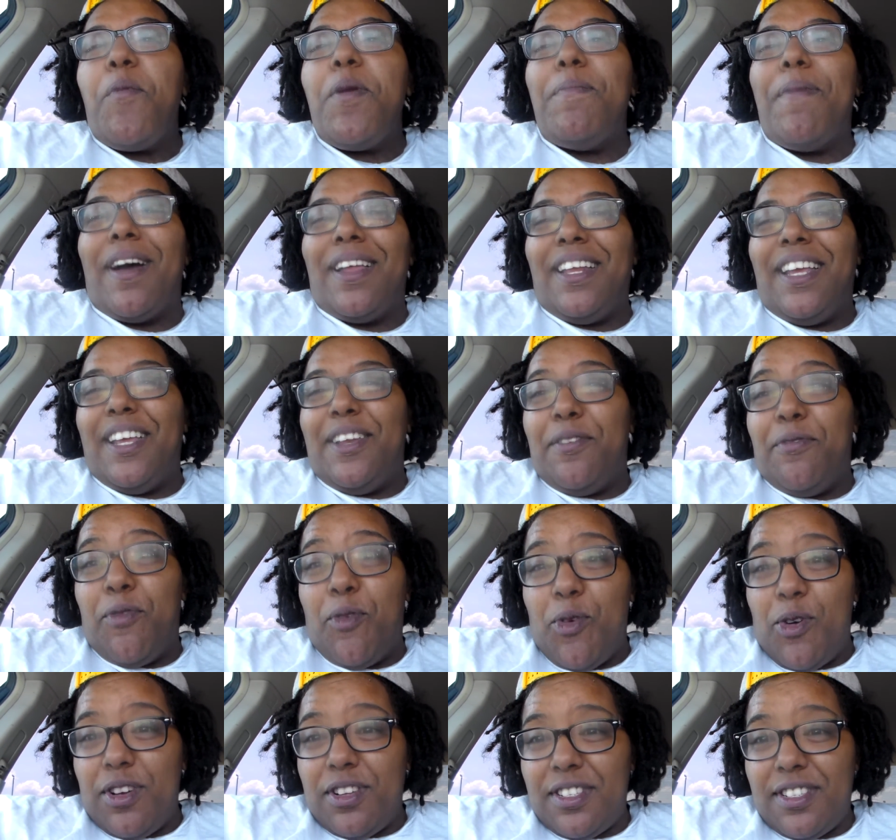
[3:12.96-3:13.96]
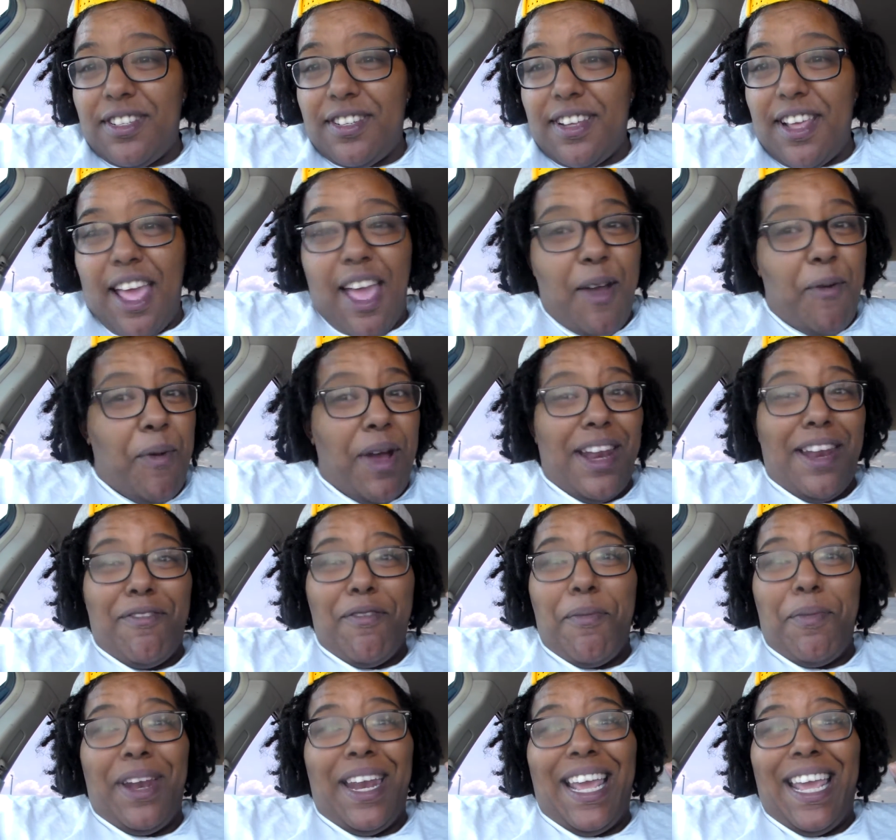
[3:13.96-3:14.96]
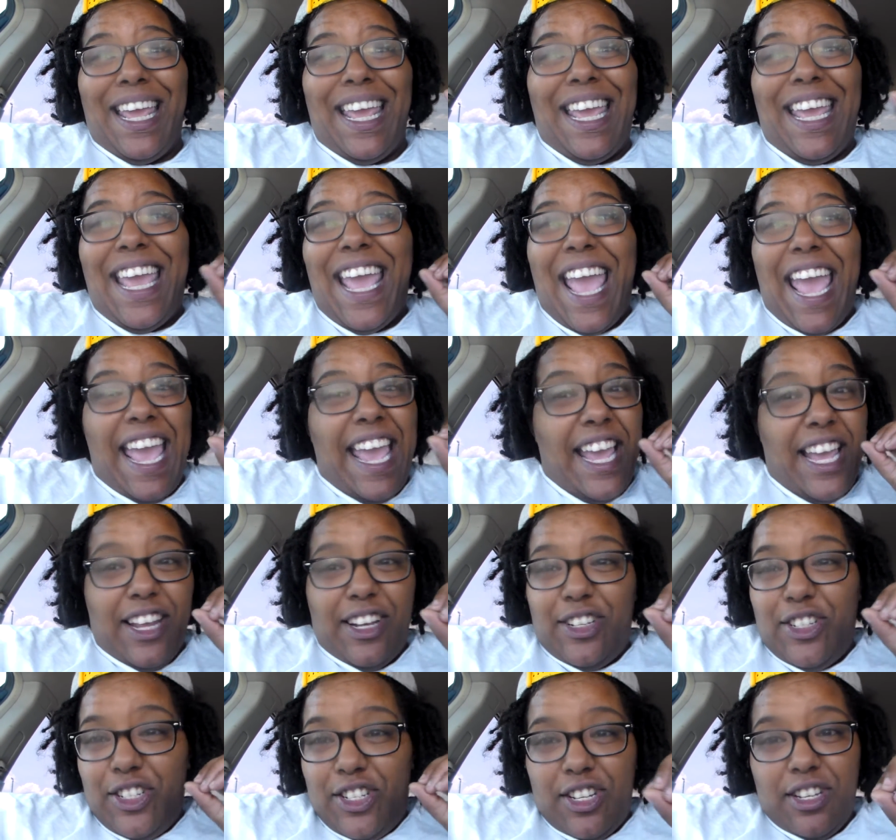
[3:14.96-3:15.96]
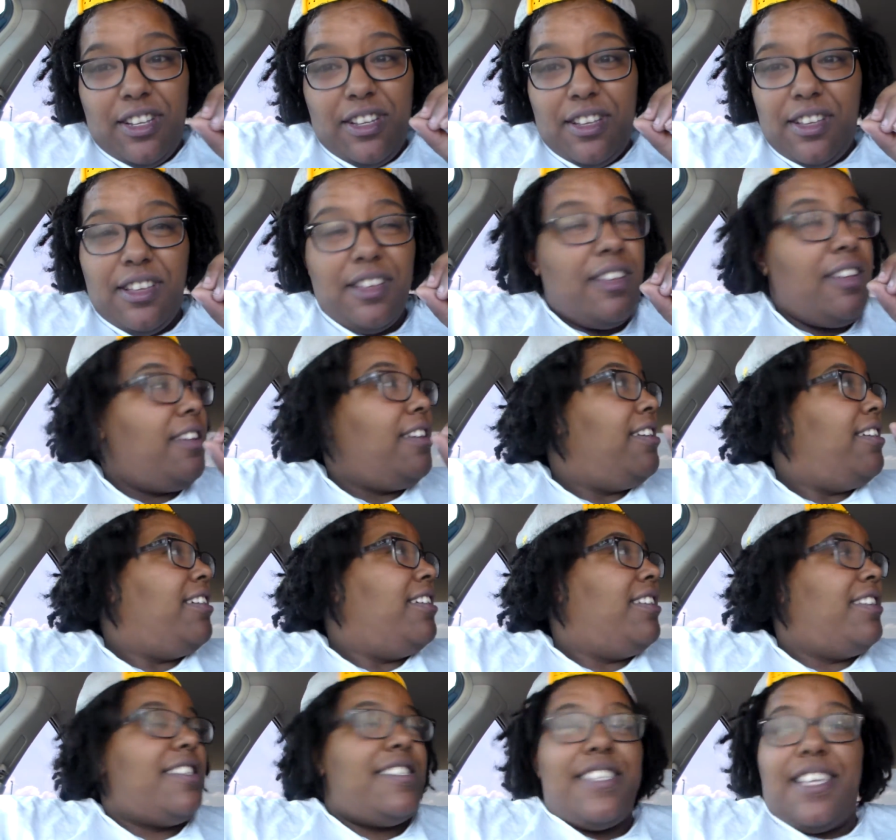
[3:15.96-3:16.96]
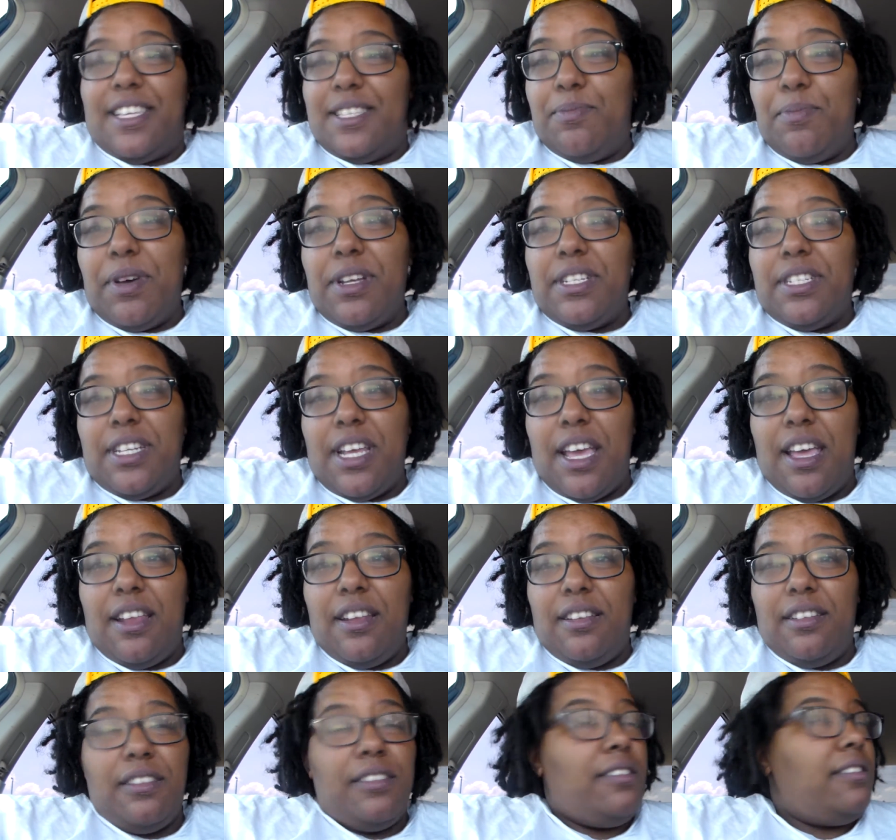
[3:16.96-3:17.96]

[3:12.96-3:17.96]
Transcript: we about to get divorced and we ain't even been engaged six months yet.